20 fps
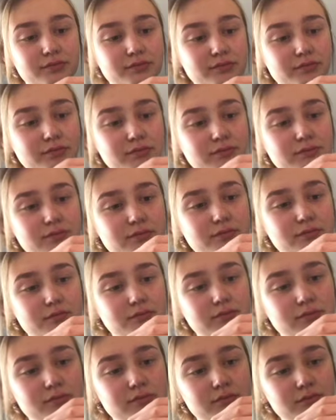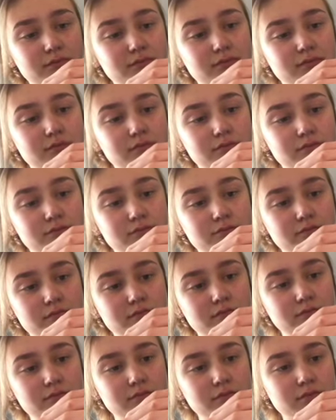
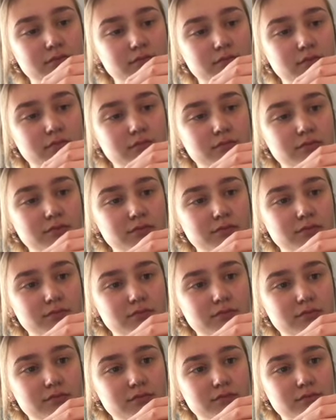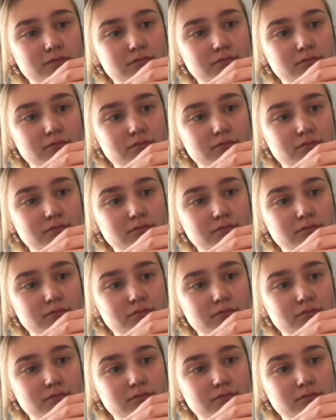Nobody speaks.